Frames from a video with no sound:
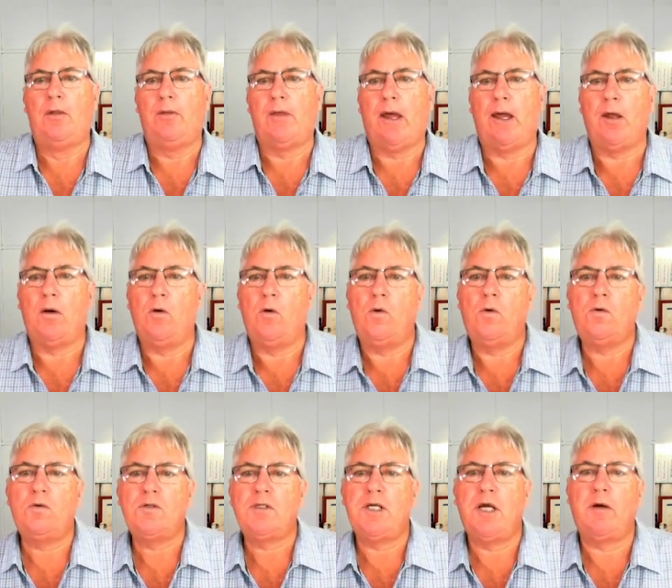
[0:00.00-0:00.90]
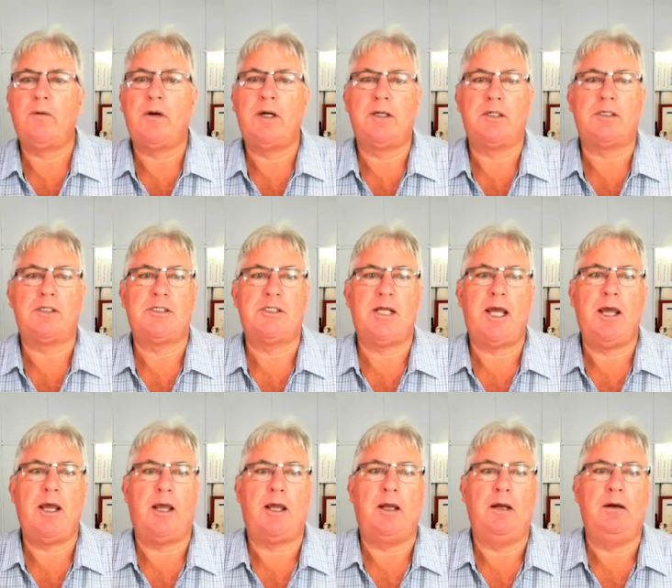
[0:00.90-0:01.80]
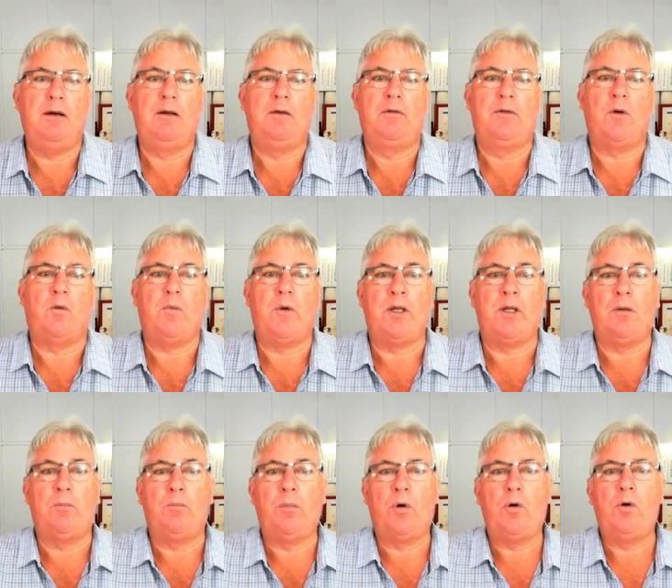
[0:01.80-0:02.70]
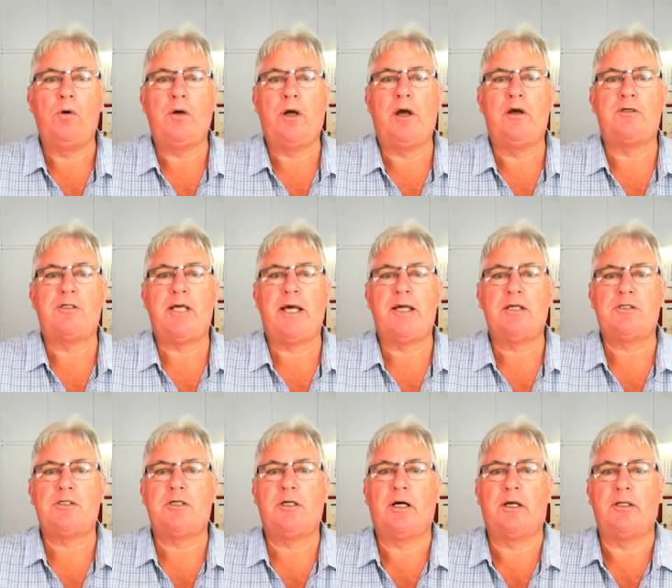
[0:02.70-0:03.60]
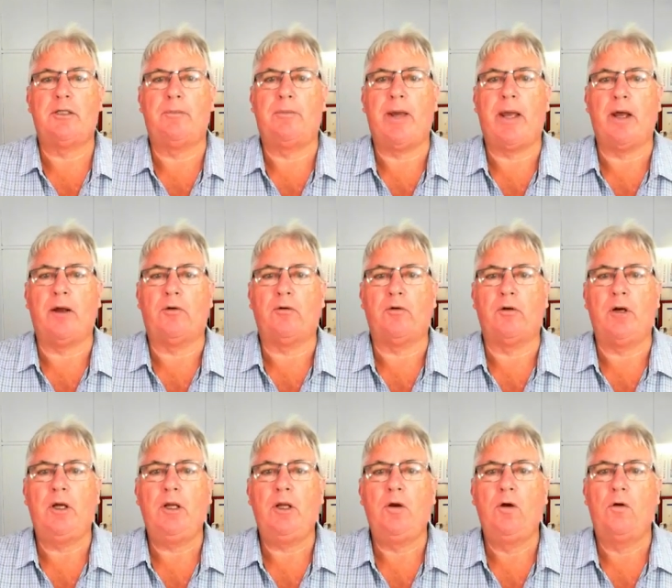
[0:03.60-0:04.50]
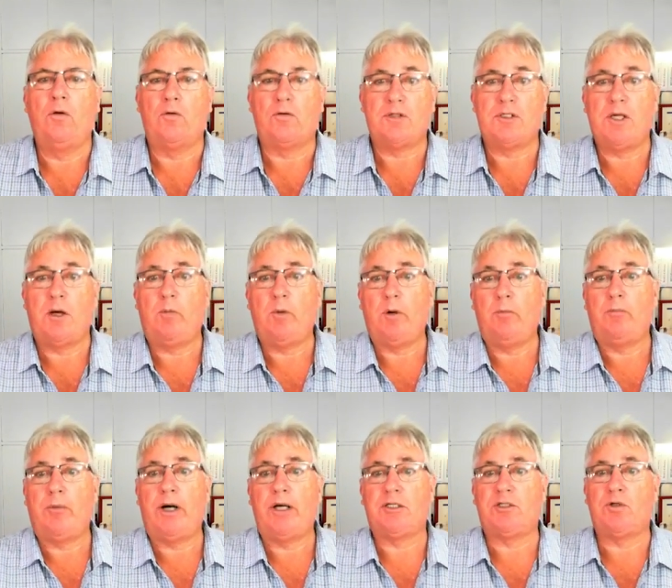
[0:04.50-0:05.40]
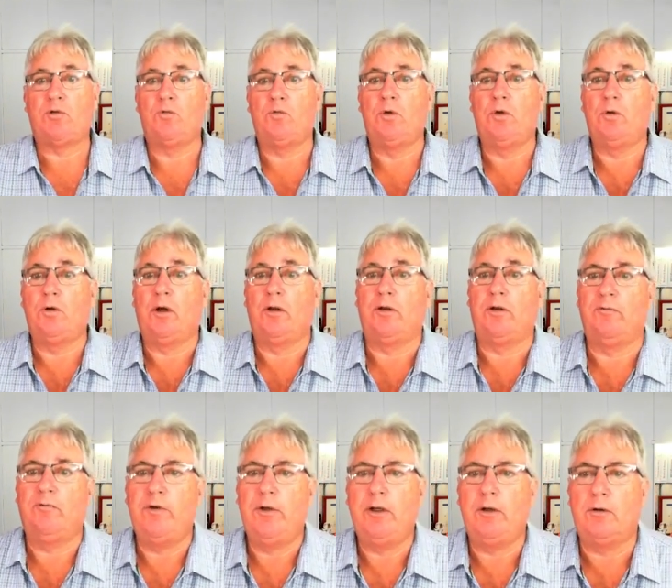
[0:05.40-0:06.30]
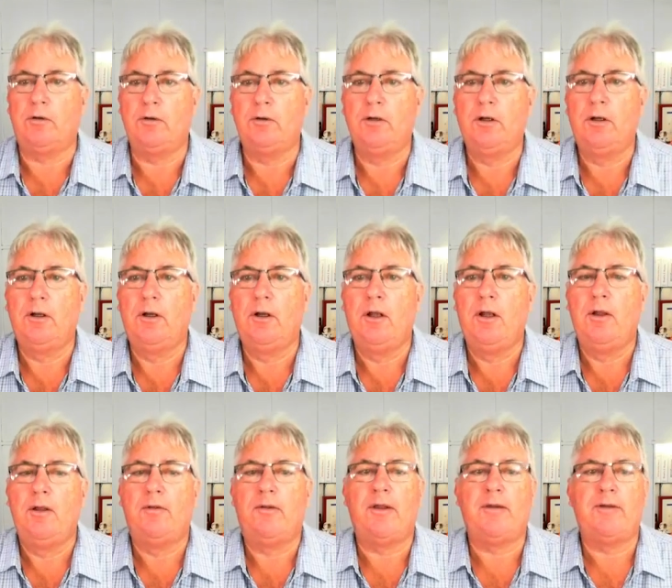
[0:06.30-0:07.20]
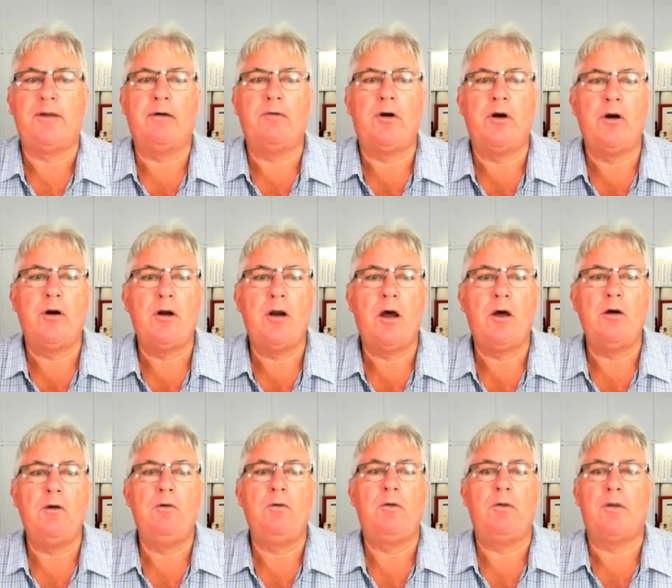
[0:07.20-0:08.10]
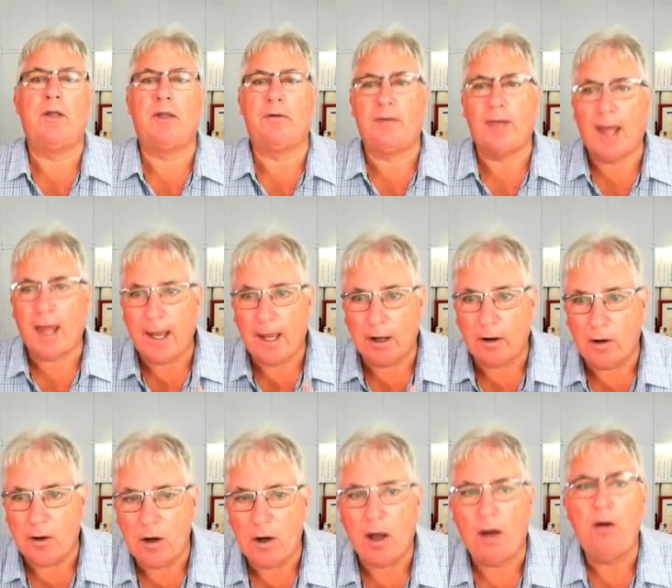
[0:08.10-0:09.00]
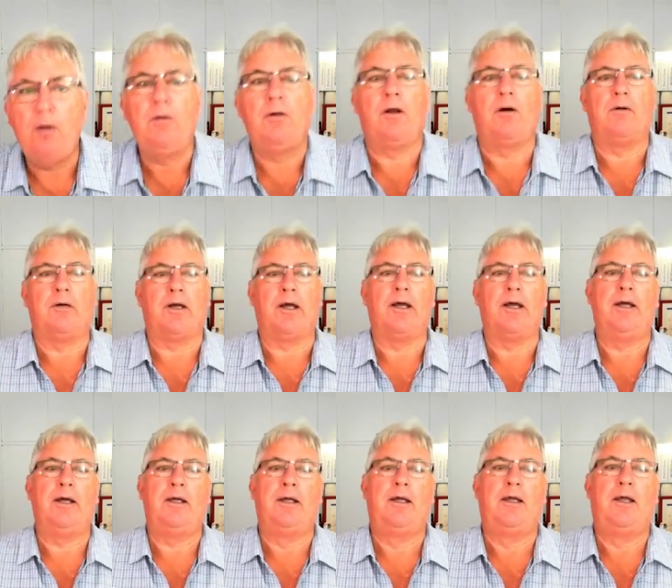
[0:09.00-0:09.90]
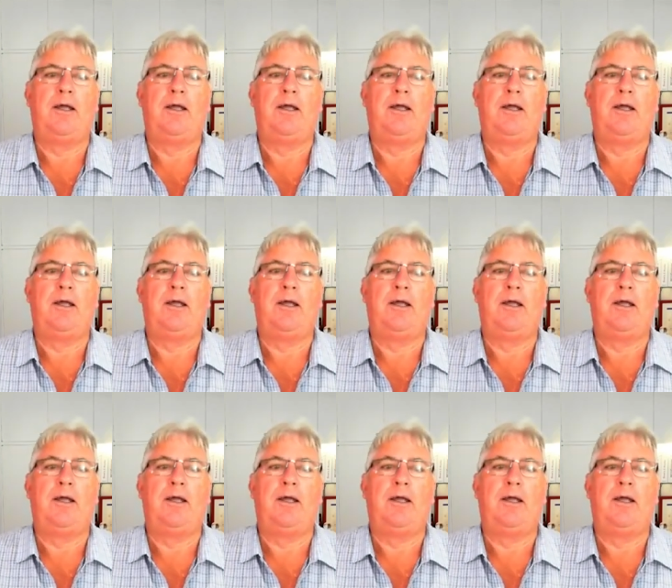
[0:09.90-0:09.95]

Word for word: They also understand that when the ball goes outside the boundary or someone breaks a rule on the field, that there are no that they are no longer